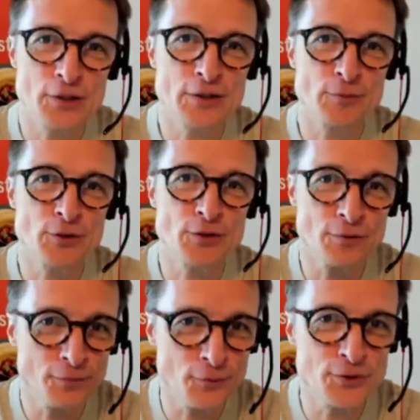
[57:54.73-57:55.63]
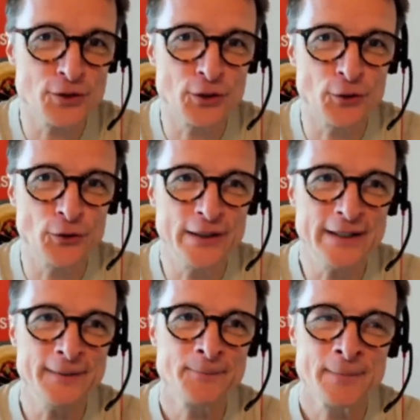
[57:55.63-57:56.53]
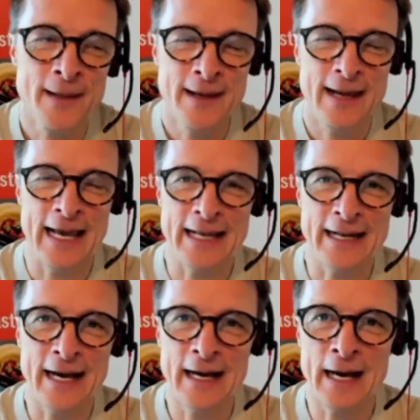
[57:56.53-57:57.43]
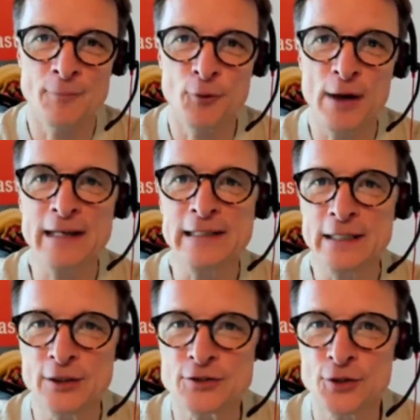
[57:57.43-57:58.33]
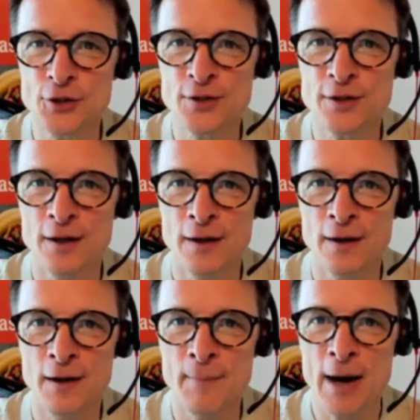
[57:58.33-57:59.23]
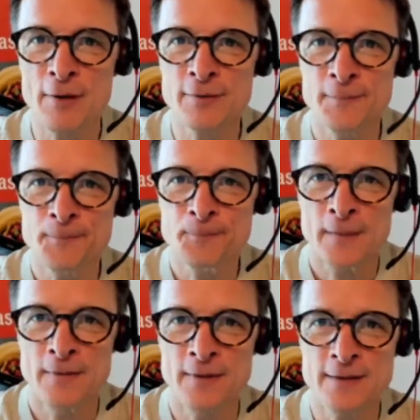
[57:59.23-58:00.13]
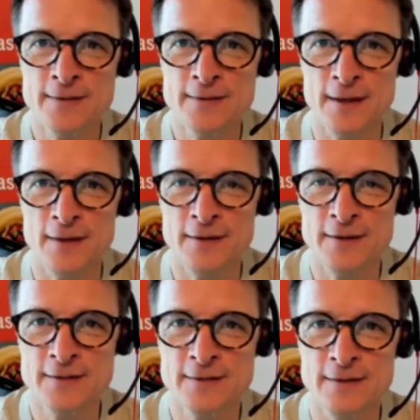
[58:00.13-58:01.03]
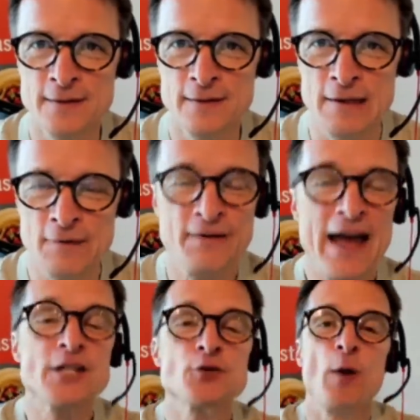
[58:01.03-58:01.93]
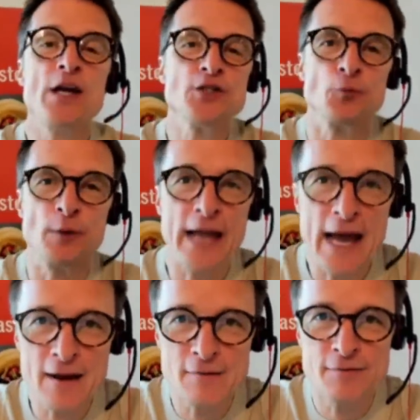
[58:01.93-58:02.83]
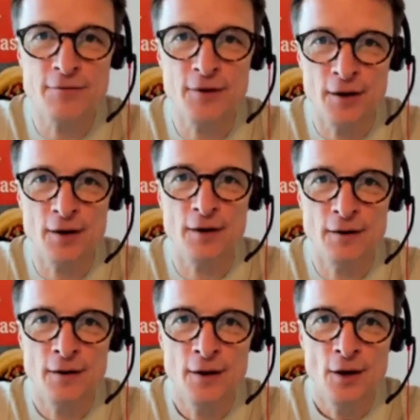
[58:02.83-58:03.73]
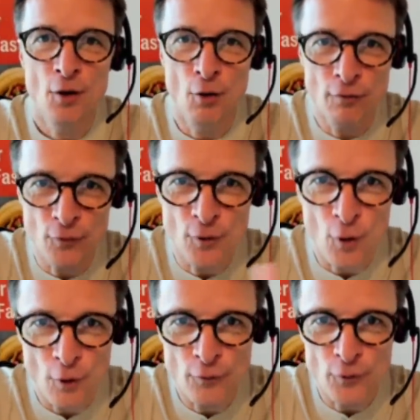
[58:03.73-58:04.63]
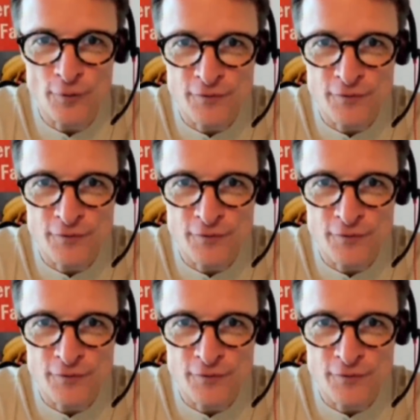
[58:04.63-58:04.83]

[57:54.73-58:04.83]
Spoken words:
distribution, food security. And I'm greatly concerned about this this infatuation we have over